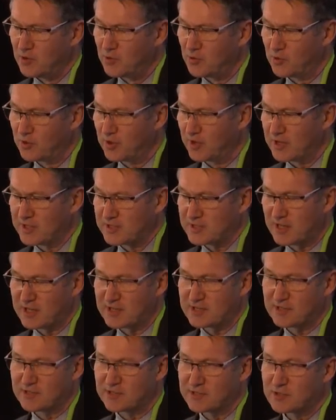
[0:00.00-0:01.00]

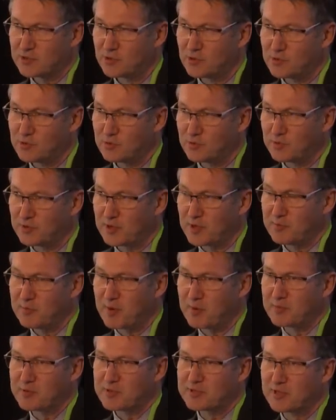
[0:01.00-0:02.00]
organisations talking with their
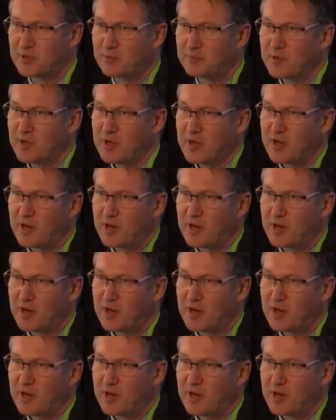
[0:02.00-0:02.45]
membership,